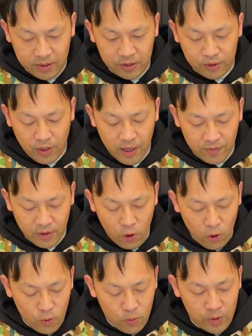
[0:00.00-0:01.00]
so I have the
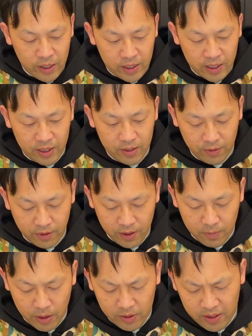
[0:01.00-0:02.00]
whole week to think
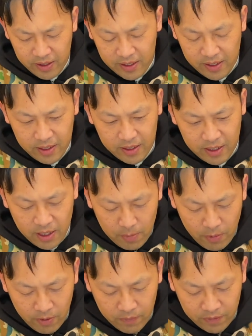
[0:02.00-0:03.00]
about. There a
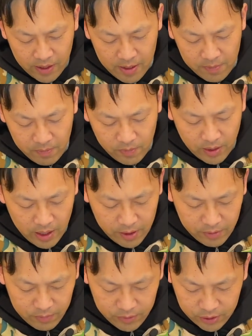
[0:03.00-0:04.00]
couple of them
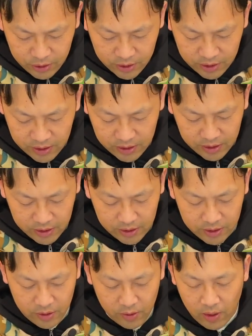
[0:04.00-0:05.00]
like which
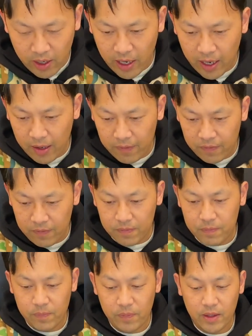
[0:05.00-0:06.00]
I have
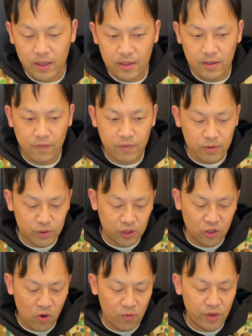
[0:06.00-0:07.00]
few
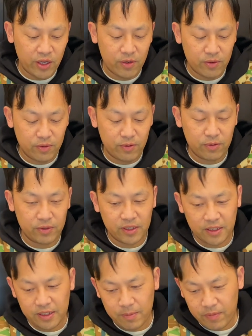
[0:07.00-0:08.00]
story or
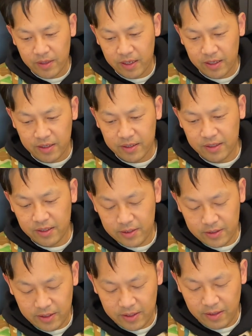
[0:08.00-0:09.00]
something, a
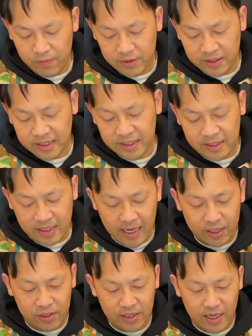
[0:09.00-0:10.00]
different
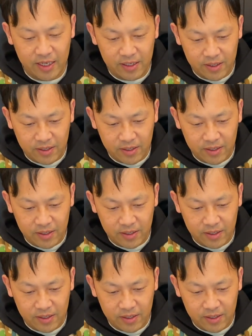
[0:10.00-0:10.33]
sketch that